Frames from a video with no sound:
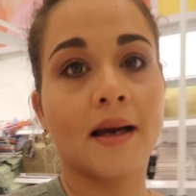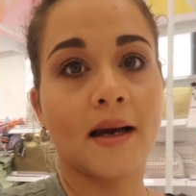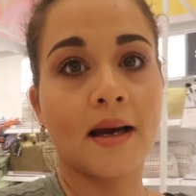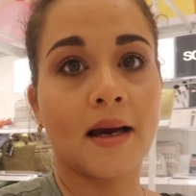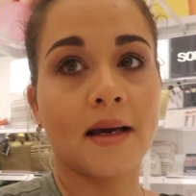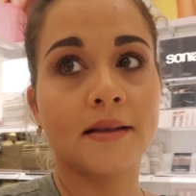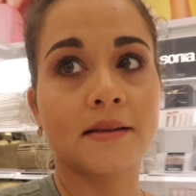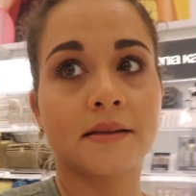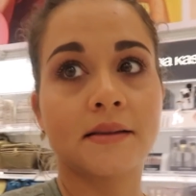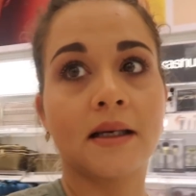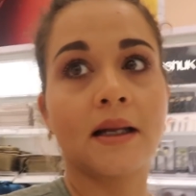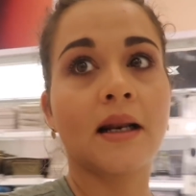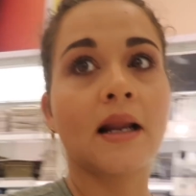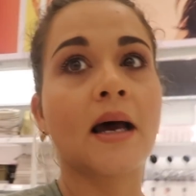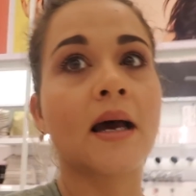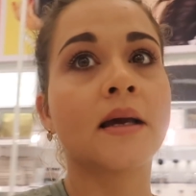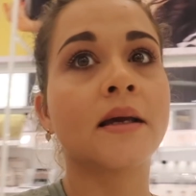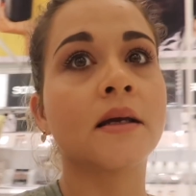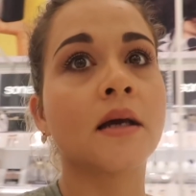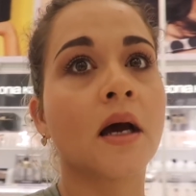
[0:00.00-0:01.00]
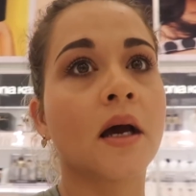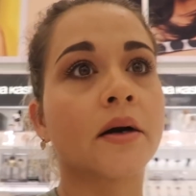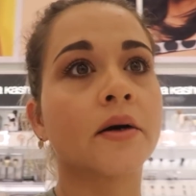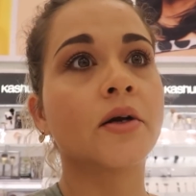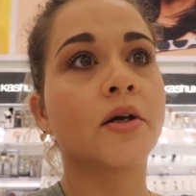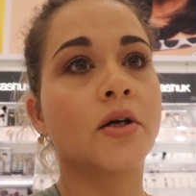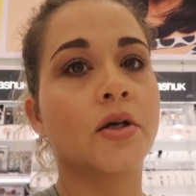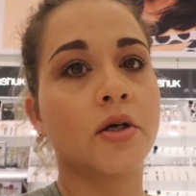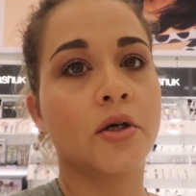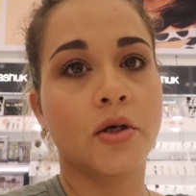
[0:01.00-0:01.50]
Guys, the line
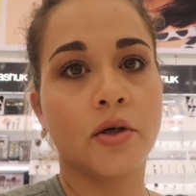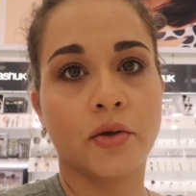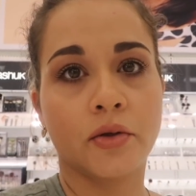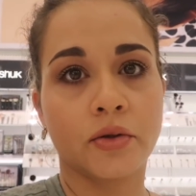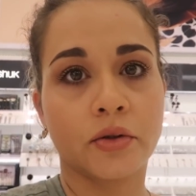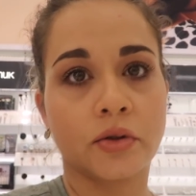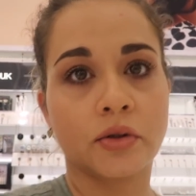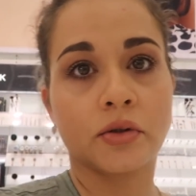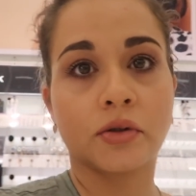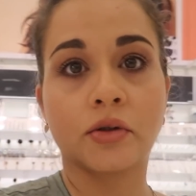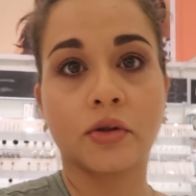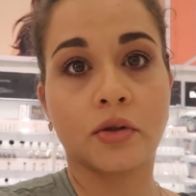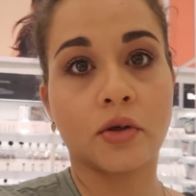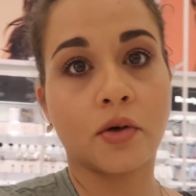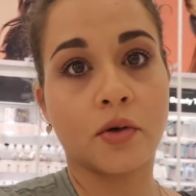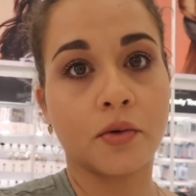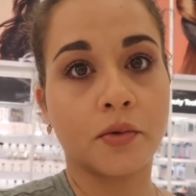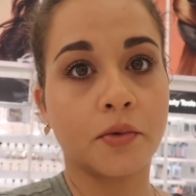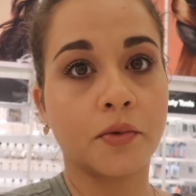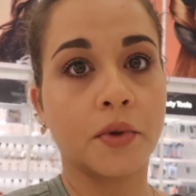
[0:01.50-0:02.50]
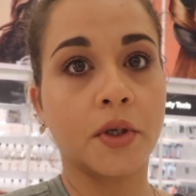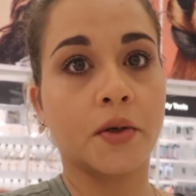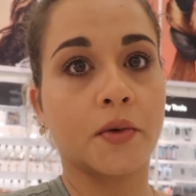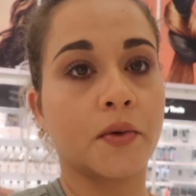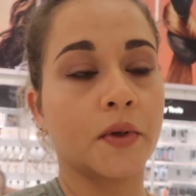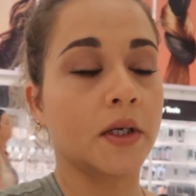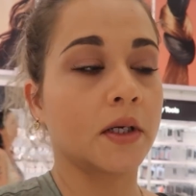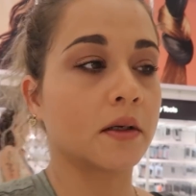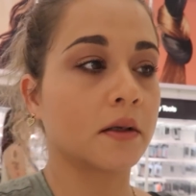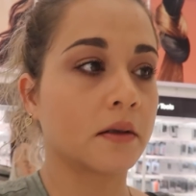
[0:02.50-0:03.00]
are huge, so we
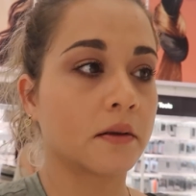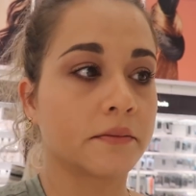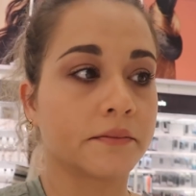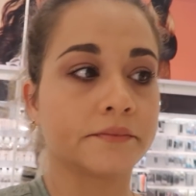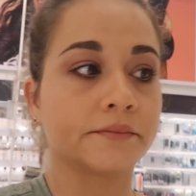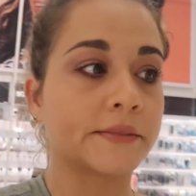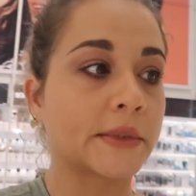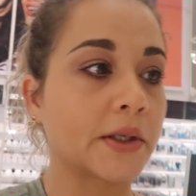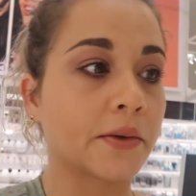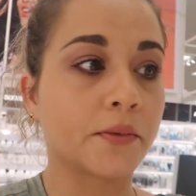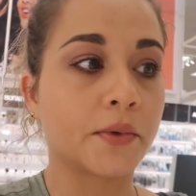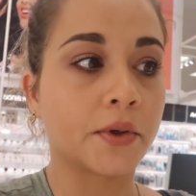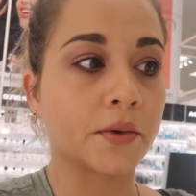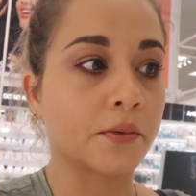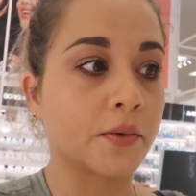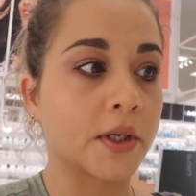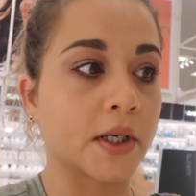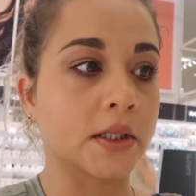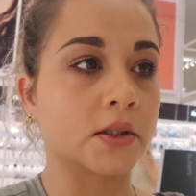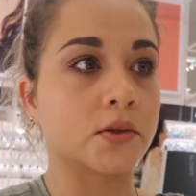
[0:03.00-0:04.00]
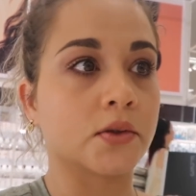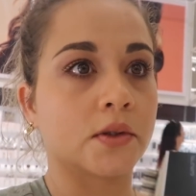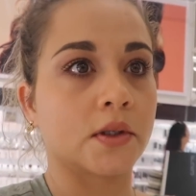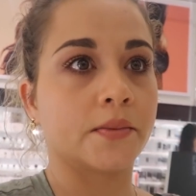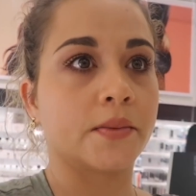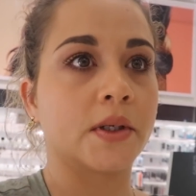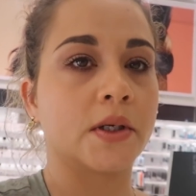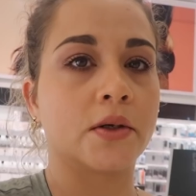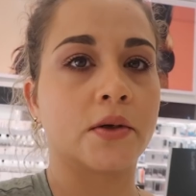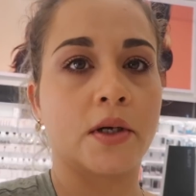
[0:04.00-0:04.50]
quick. We don't wanna do
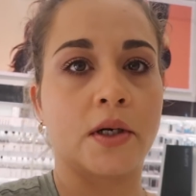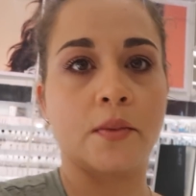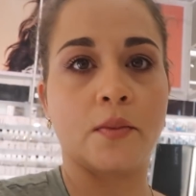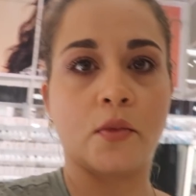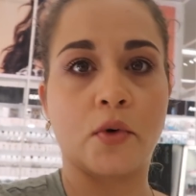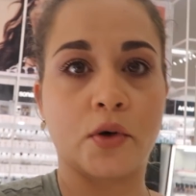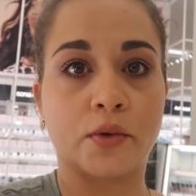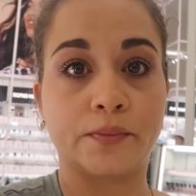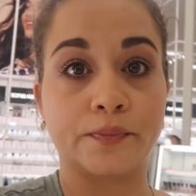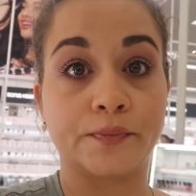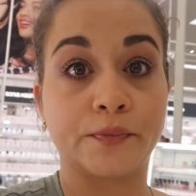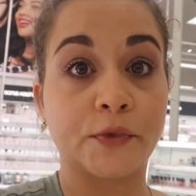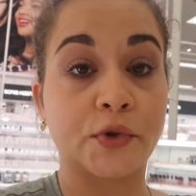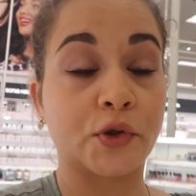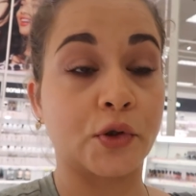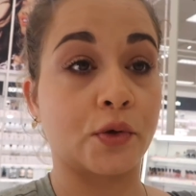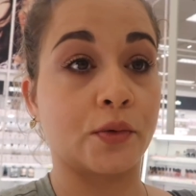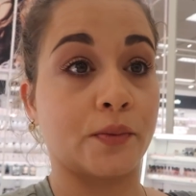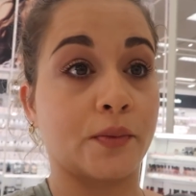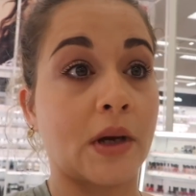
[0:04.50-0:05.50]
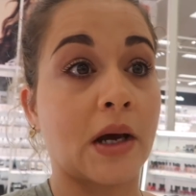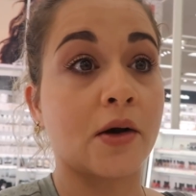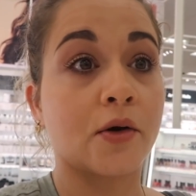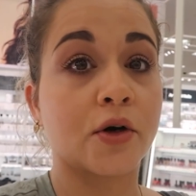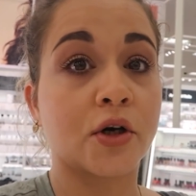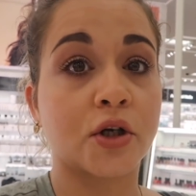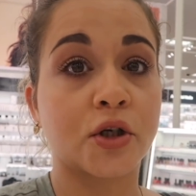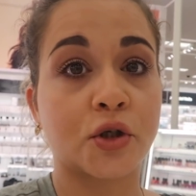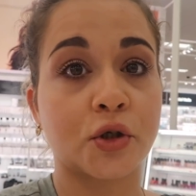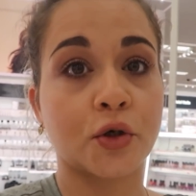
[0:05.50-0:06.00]
the video anymore. So I'm
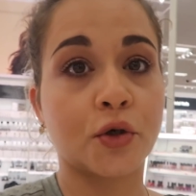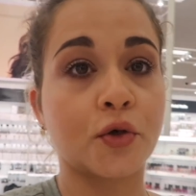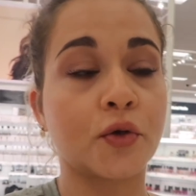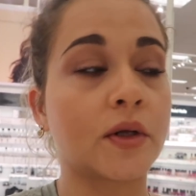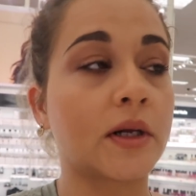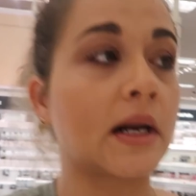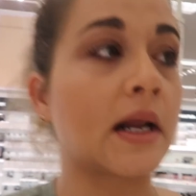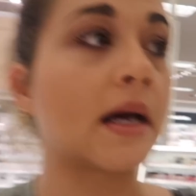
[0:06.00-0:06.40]
gonna show you the